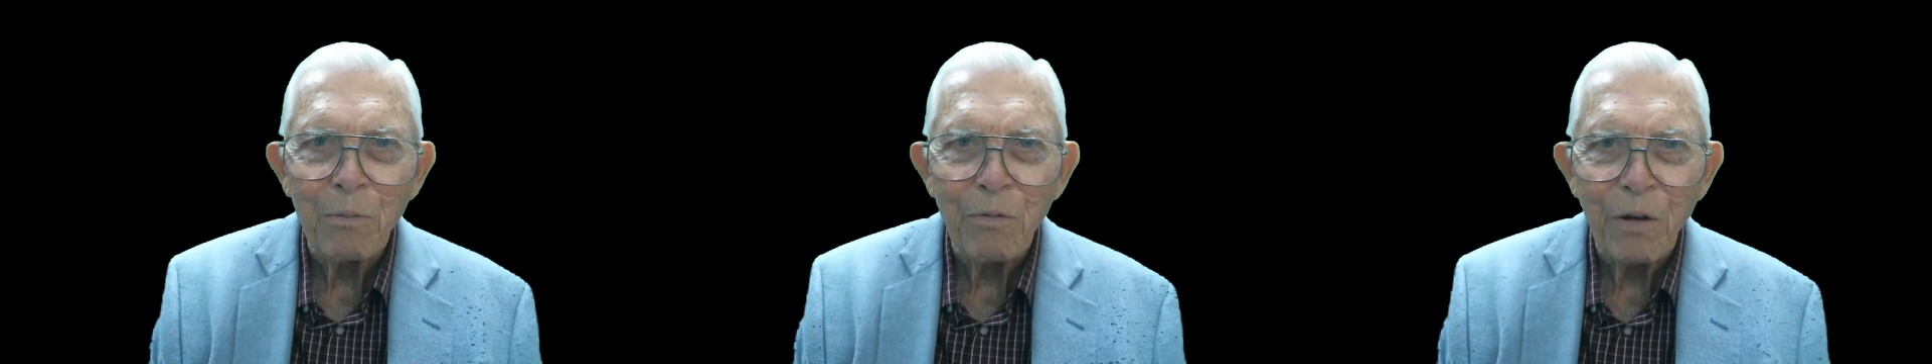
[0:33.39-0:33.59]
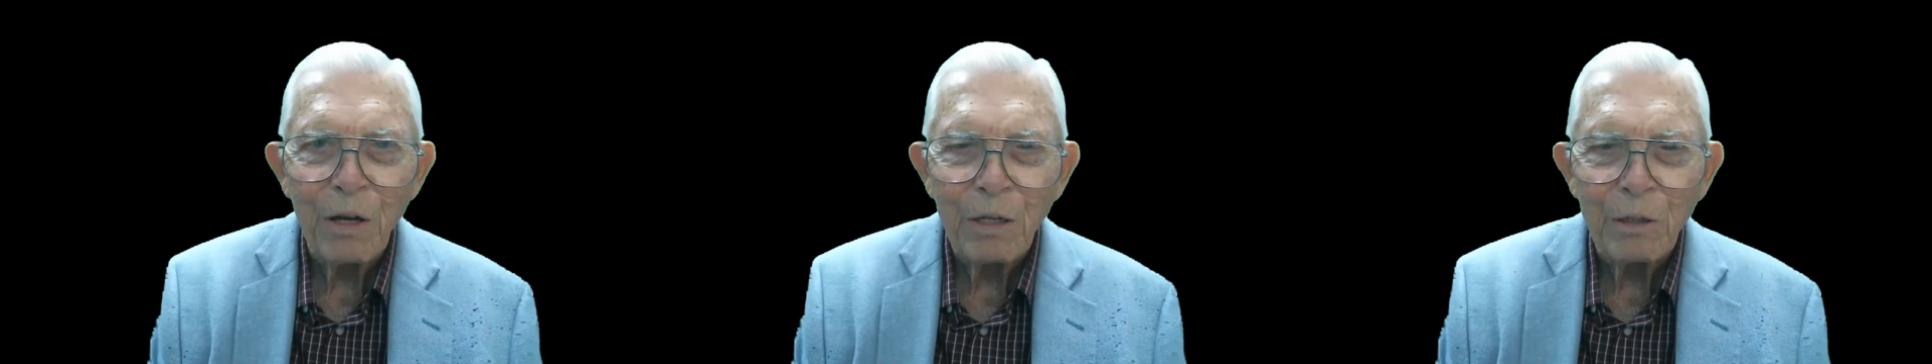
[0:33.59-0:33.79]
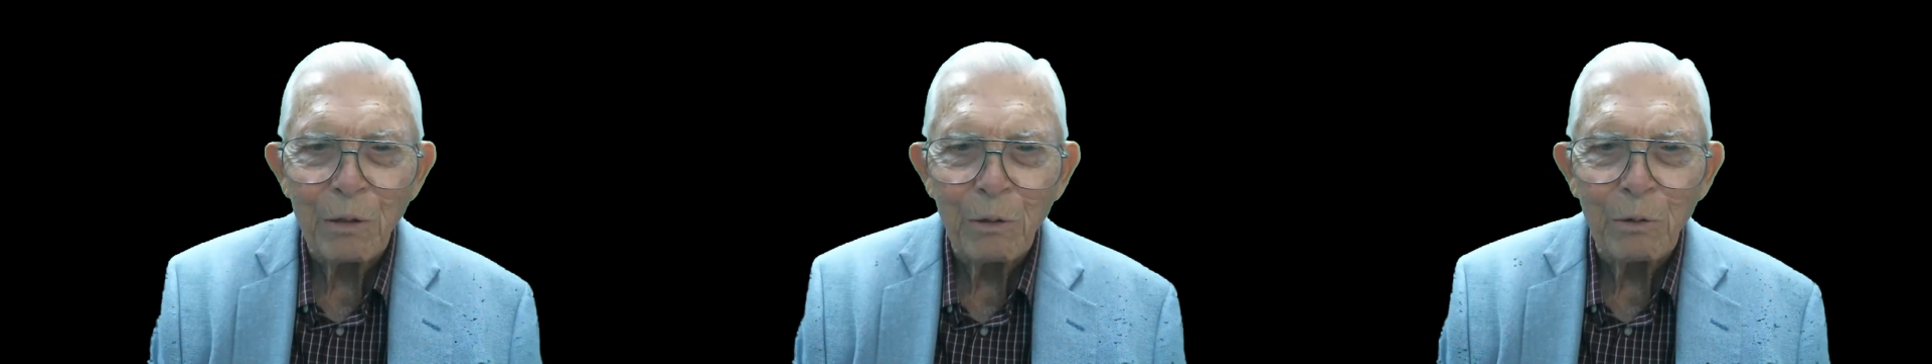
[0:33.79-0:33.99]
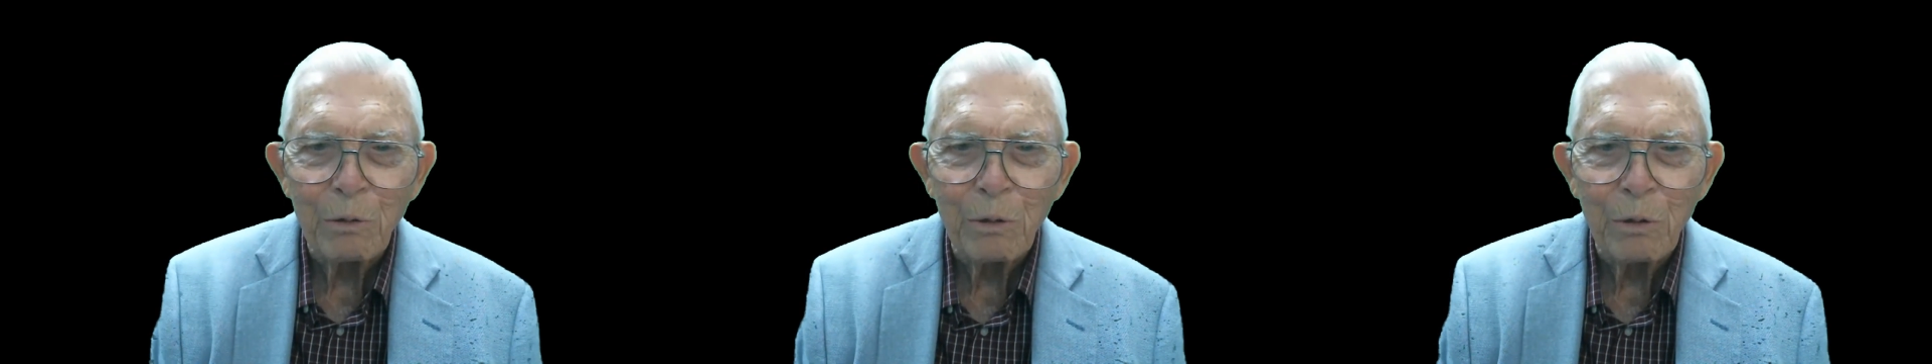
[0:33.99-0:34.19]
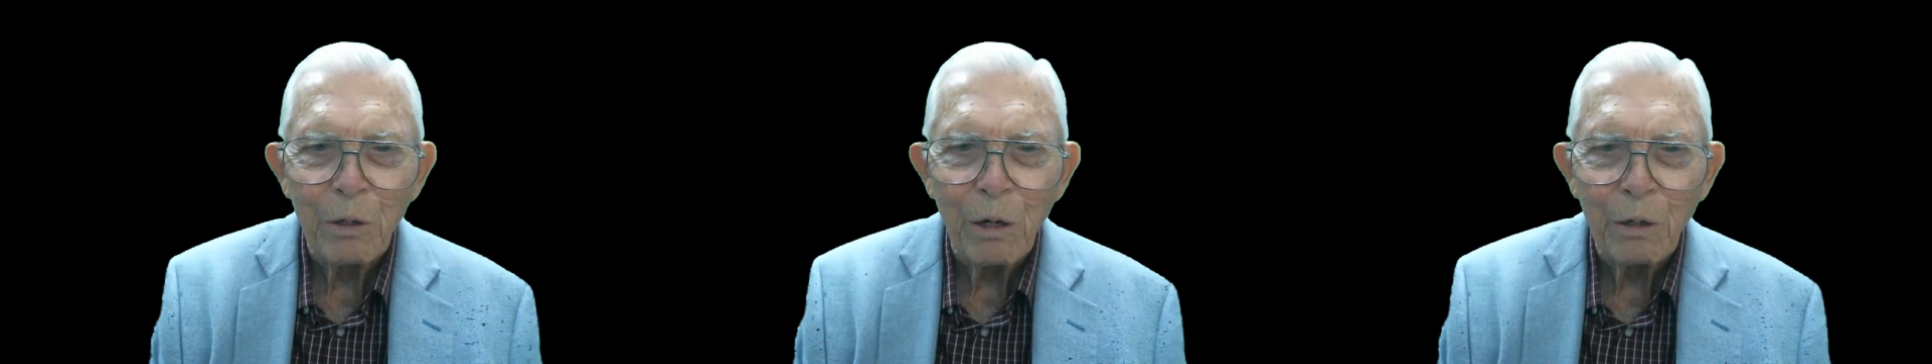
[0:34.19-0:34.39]
facial
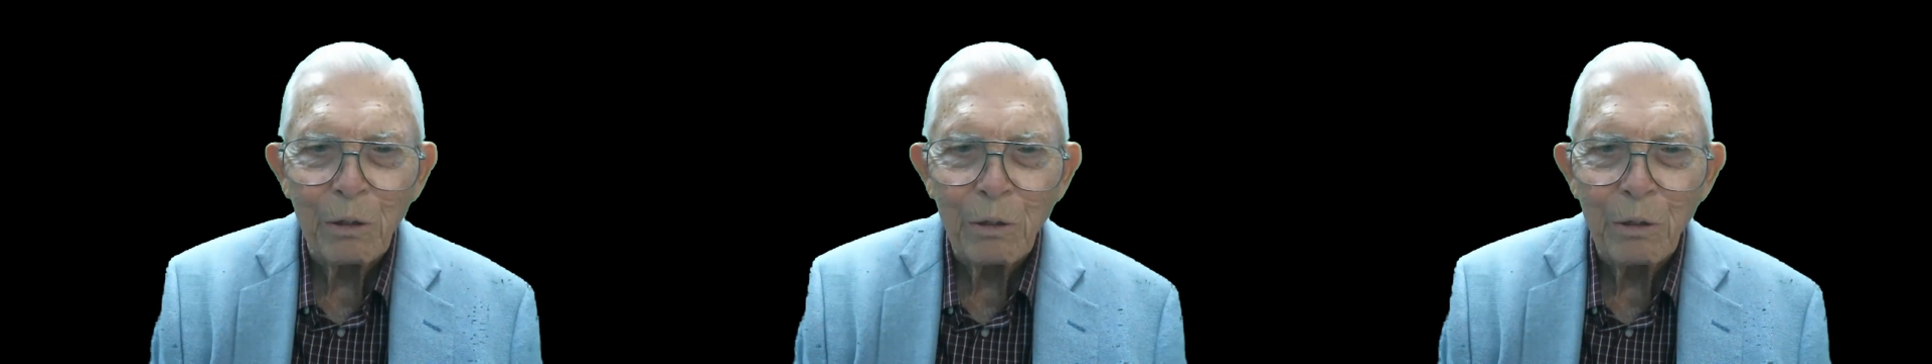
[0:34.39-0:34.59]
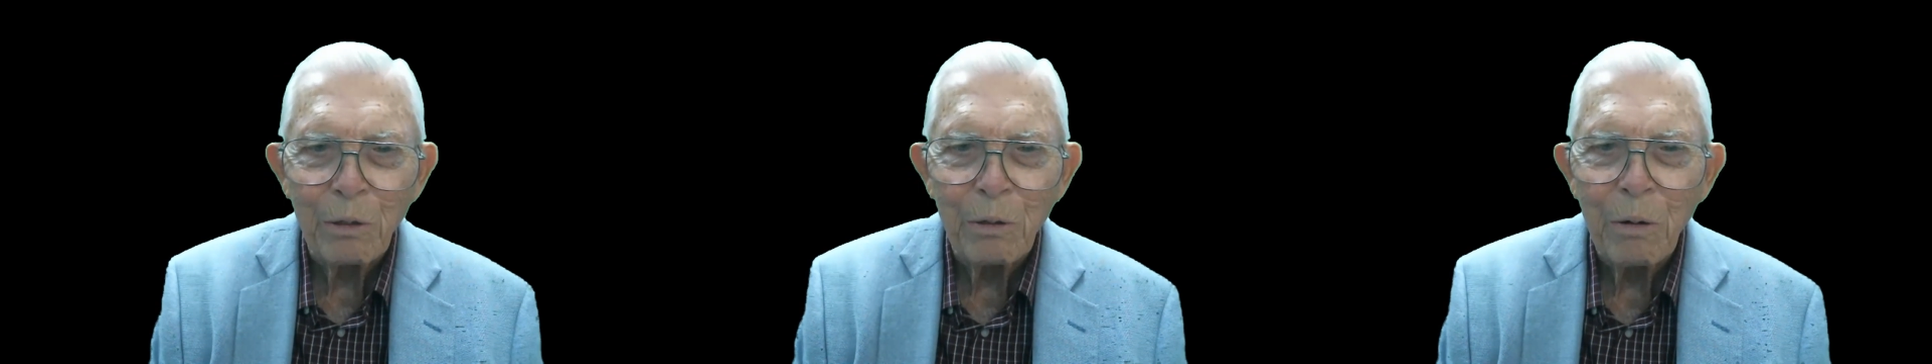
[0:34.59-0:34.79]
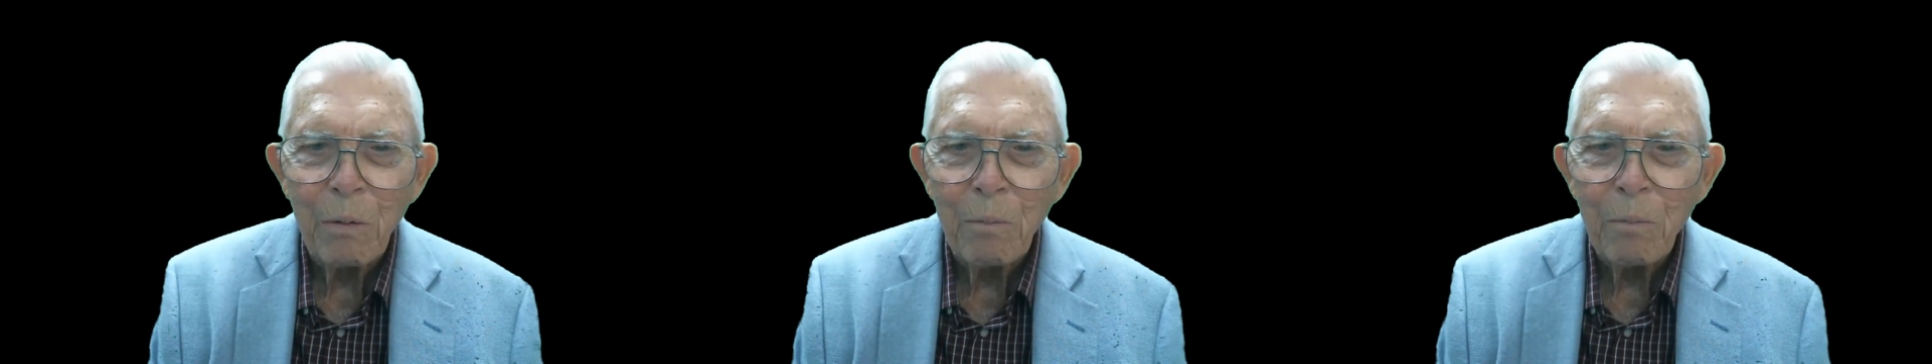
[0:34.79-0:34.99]
structure,